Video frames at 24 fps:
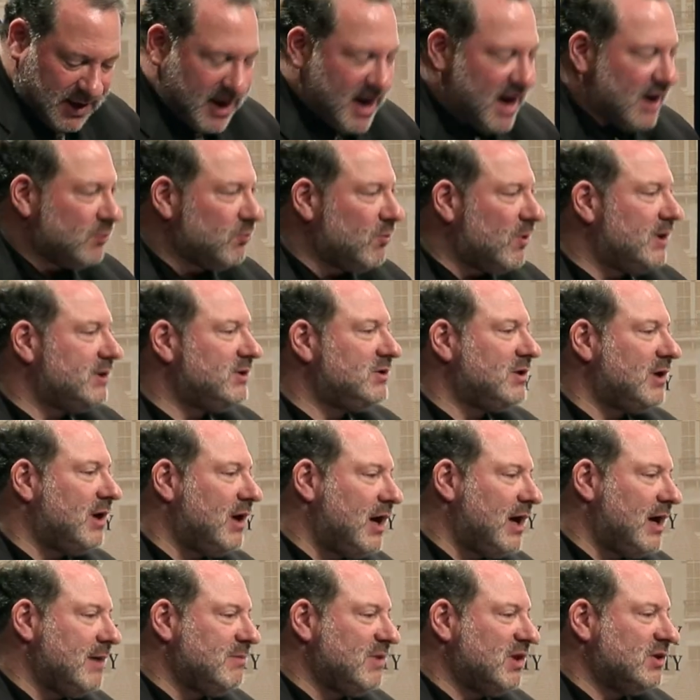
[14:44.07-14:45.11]
At one
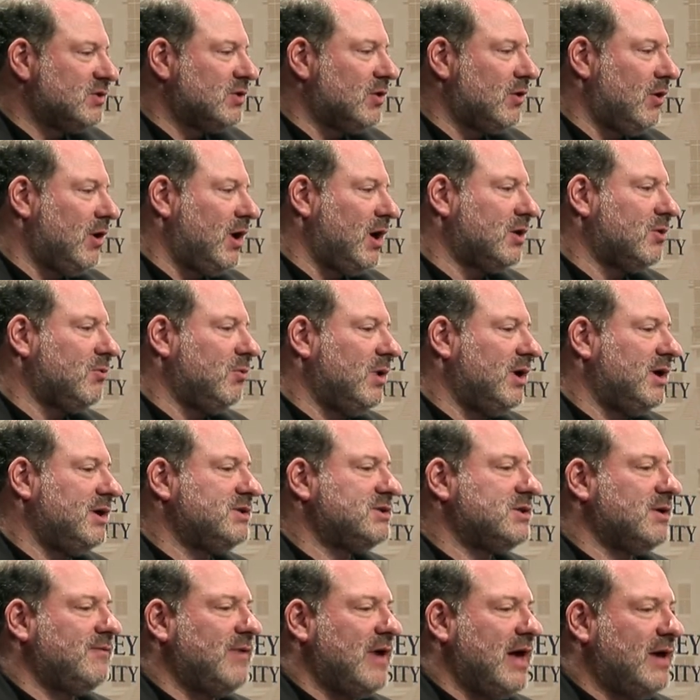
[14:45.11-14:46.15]
time, the talk
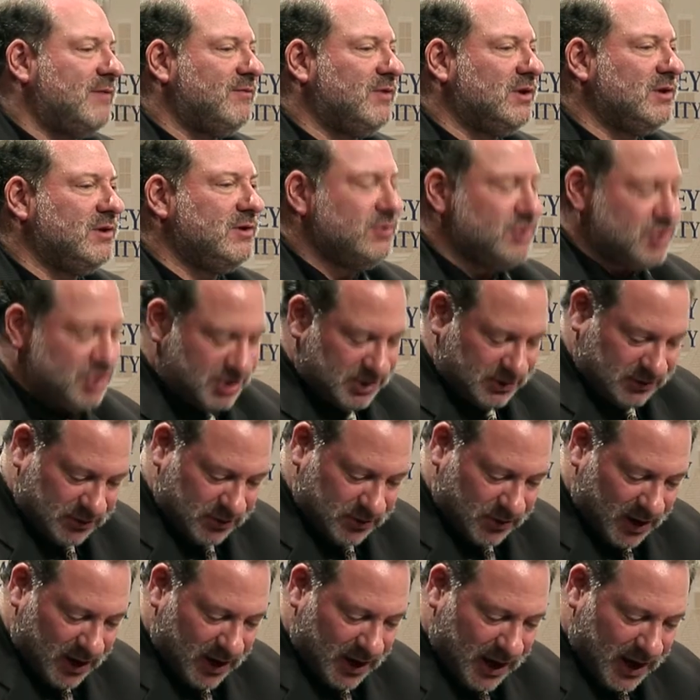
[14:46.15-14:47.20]
was of evolution
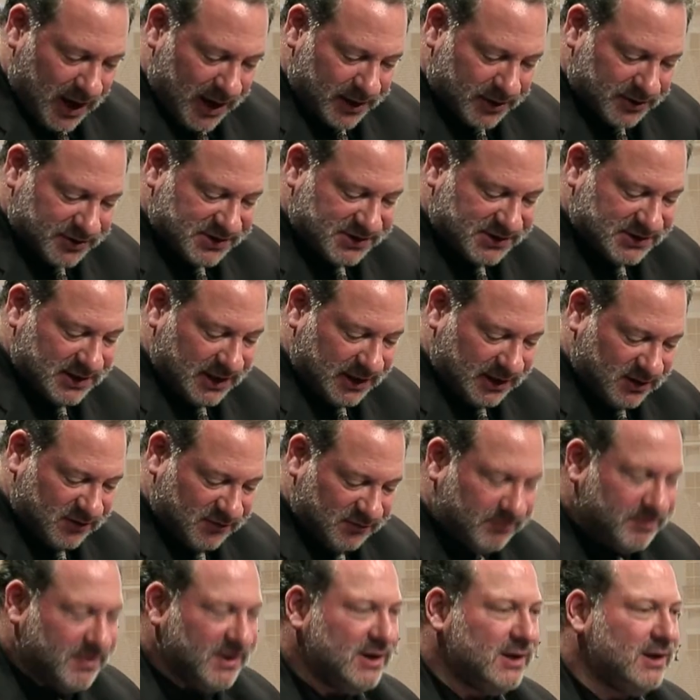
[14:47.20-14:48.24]
to a higher state
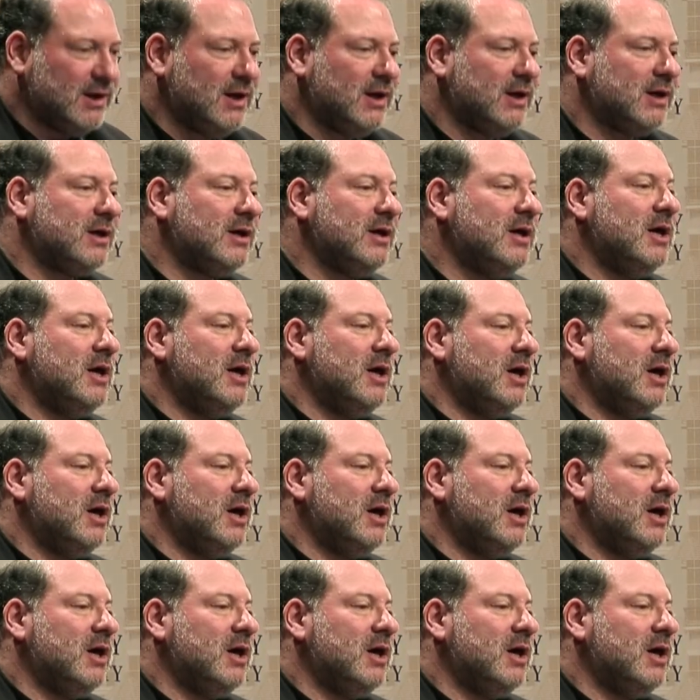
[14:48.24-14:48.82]
of being.